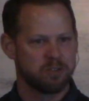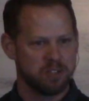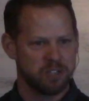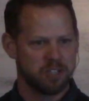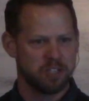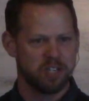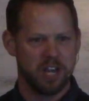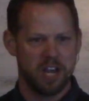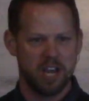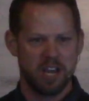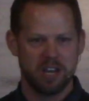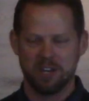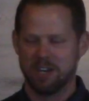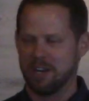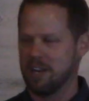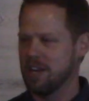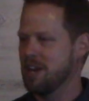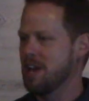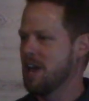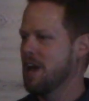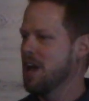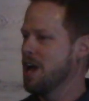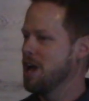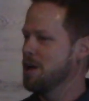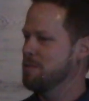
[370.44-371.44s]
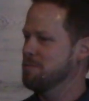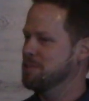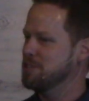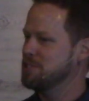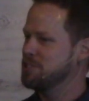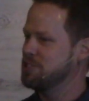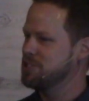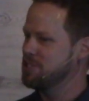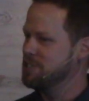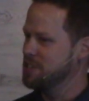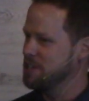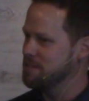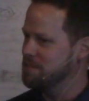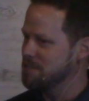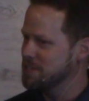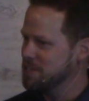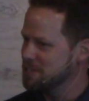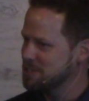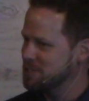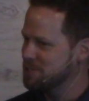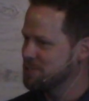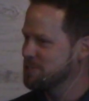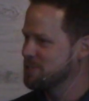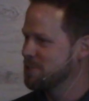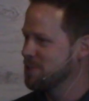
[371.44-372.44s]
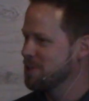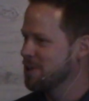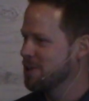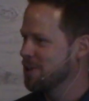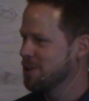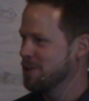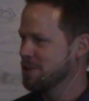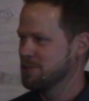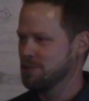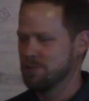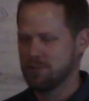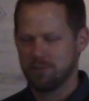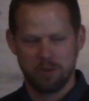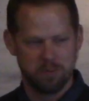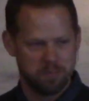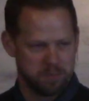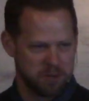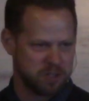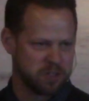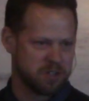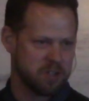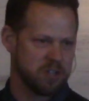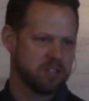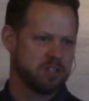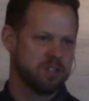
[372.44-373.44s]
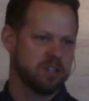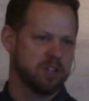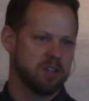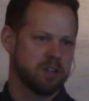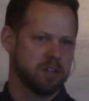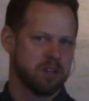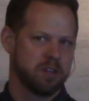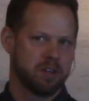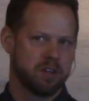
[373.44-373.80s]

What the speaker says: Christianity a mischievous superstition.